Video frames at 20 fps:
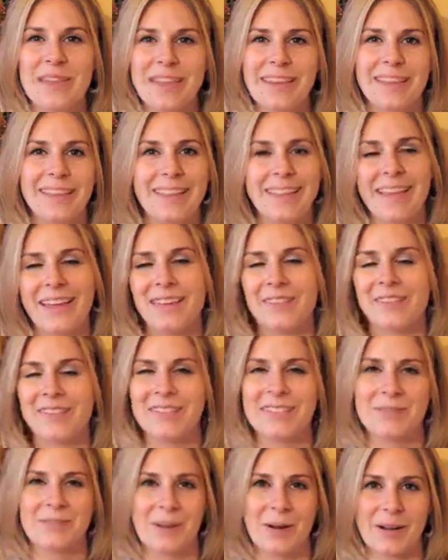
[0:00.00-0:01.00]
make life
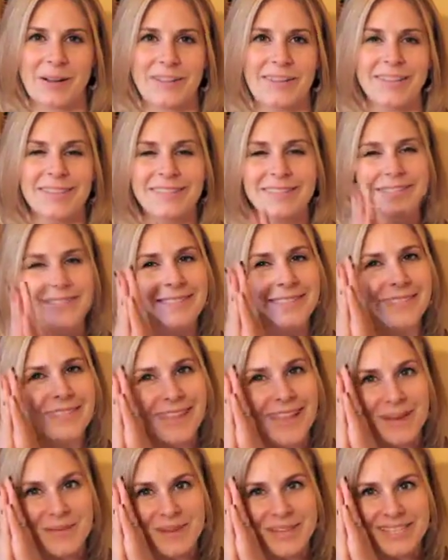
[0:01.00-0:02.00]
sparkle.
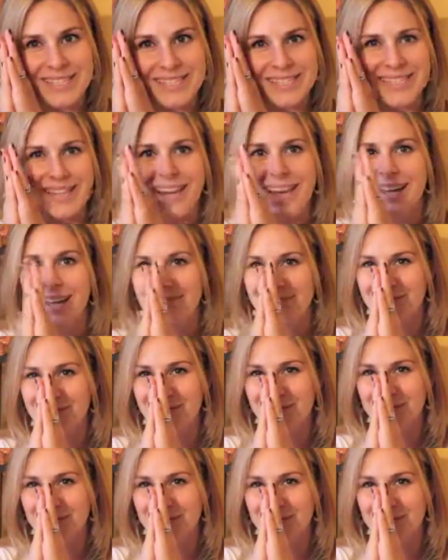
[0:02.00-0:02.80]
Namaste.